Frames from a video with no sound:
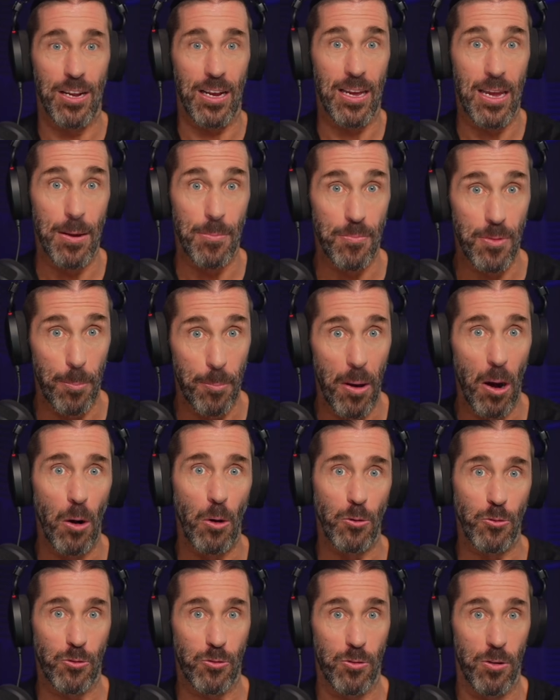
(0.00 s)
and keep the
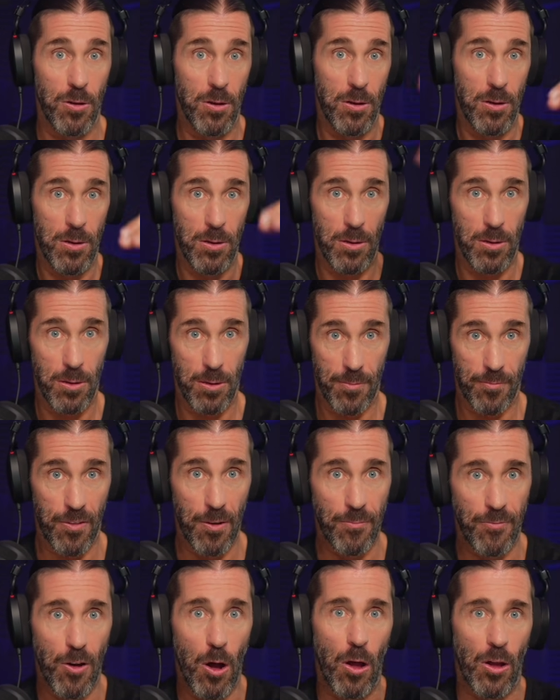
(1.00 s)
post
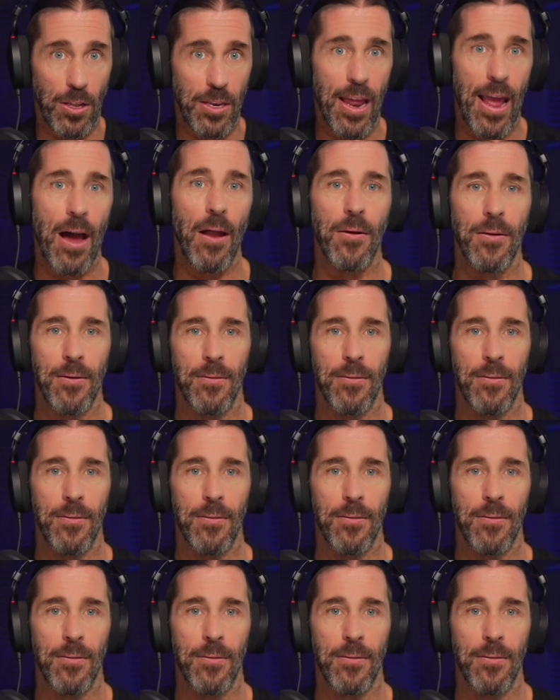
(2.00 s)
from falling down.